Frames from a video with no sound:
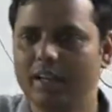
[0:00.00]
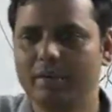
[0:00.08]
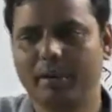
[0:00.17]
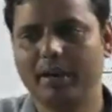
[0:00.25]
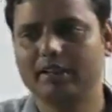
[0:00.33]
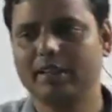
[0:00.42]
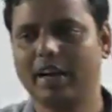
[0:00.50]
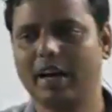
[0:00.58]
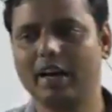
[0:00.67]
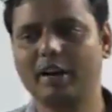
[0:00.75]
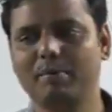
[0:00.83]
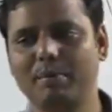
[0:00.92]
because the
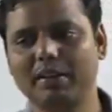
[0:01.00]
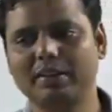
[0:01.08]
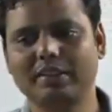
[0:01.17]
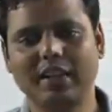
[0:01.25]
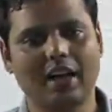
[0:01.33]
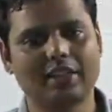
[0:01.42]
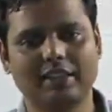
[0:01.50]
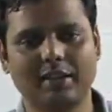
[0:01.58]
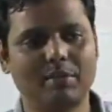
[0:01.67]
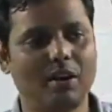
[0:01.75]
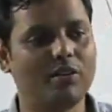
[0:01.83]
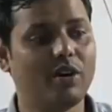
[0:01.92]
Harappans are
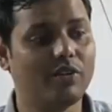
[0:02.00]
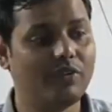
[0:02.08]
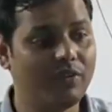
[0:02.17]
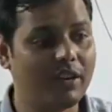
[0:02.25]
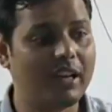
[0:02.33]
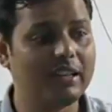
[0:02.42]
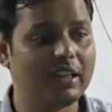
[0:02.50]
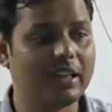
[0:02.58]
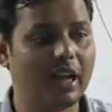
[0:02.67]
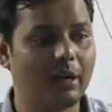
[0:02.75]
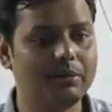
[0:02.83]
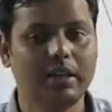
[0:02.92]
somehow not filling the
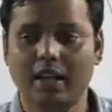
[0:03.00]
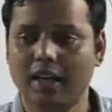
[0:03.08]
gaps,